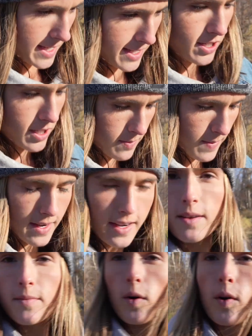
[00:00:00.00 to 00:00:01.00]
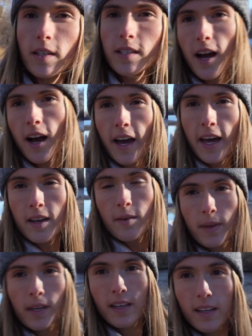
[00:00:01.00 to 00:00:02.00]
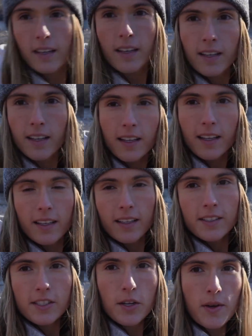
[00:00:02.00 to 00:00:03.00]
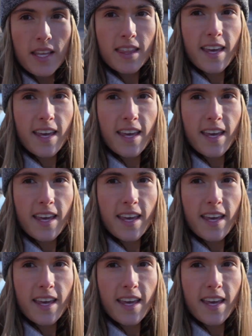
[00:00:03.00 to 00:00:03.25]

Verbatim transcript: is just spending more time doing